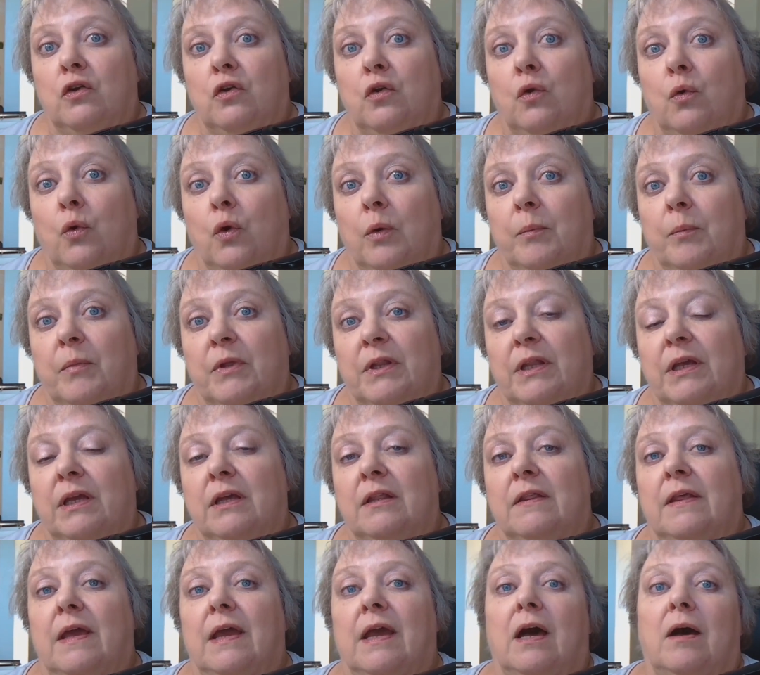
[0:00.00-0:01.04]
Normally
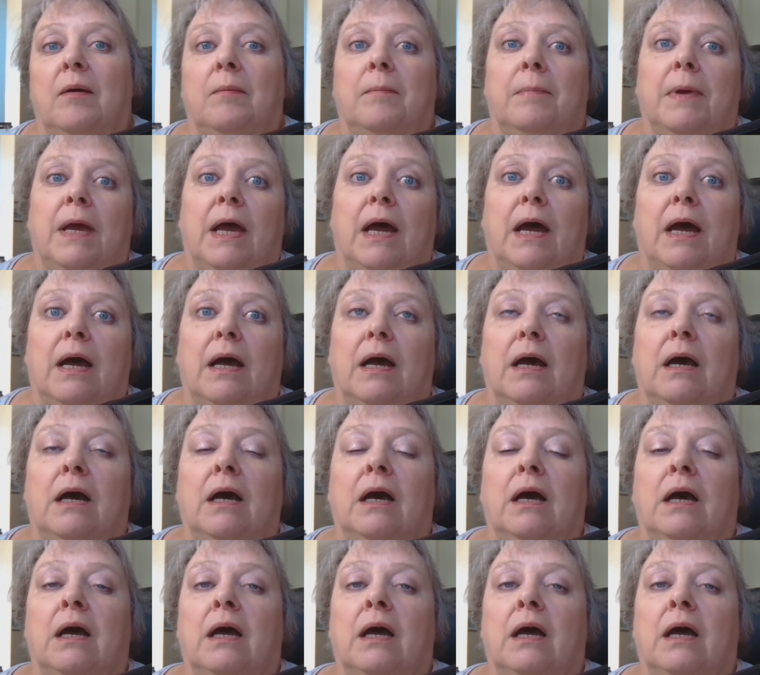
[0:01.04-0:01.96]
they come back